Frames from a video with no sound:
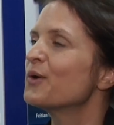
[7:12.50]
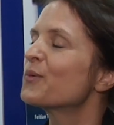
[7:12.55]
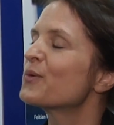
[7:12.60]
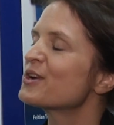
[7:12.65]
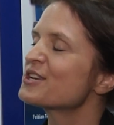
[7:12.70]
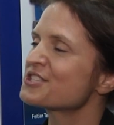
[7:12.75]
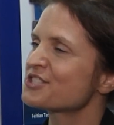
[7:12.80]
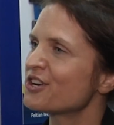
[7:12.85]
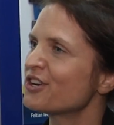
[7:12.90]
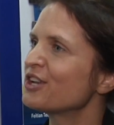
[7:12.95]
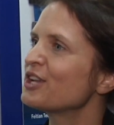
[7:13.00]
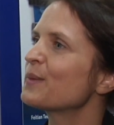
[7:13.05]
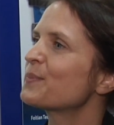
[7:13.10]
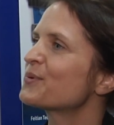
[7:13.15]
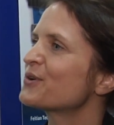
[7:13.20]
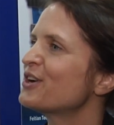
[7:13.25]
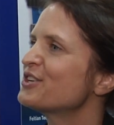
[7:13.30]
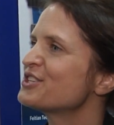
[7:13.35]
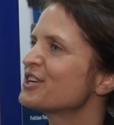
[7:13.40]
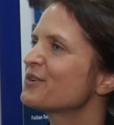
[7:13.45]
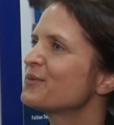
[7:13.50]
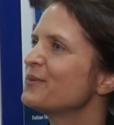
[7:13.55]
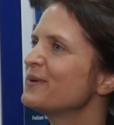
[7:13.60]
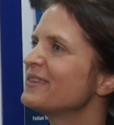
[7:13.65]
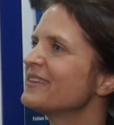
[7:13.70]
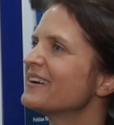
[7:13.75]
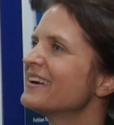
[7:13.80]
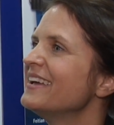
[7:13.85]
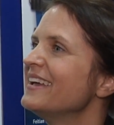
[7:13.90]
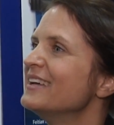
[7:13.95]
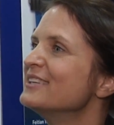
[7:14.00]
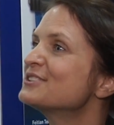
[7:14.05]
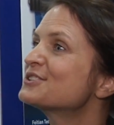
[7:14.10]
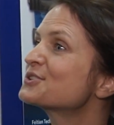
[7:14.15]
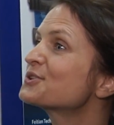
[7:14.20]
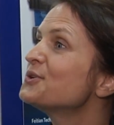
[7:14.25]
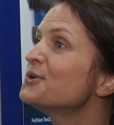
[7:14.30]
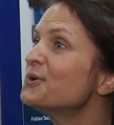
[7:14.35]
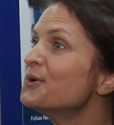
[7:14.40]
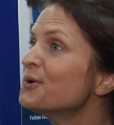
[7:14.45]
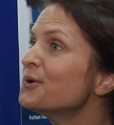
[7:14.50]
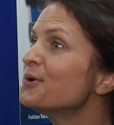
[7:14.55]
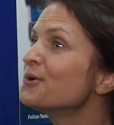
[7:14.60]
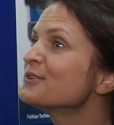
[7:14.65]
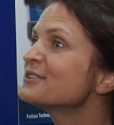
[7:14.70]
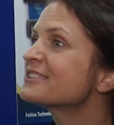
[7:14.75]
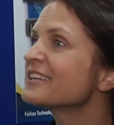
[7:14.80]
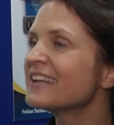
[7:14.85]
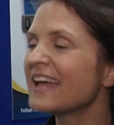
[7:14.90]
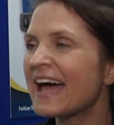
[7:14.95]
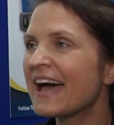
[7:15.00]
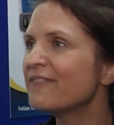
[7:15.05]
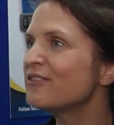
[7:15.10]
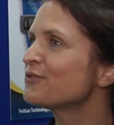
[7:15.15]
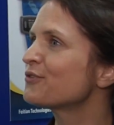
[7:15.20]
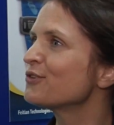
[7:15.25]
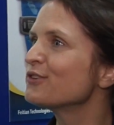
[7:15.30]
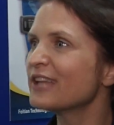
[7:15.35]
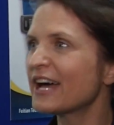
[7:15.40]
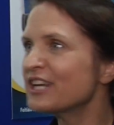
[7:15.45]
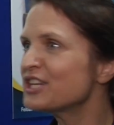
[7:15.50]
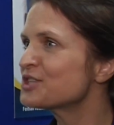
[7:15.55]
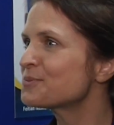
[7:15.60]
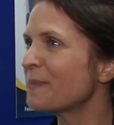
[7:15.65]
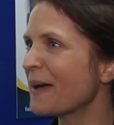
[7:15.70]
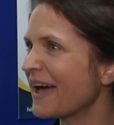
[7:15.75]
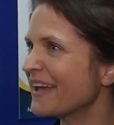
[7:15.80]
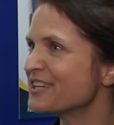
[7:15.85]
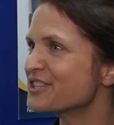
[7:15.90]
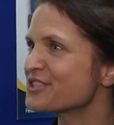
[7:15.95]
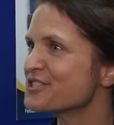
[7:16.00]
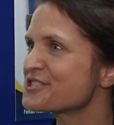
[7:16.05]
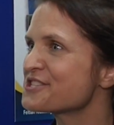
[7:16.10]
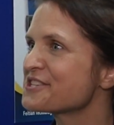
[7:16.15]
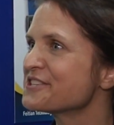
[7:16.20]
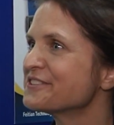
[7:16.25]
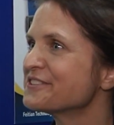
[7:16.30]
We're starting a project with a school's going to have it for lunch badges.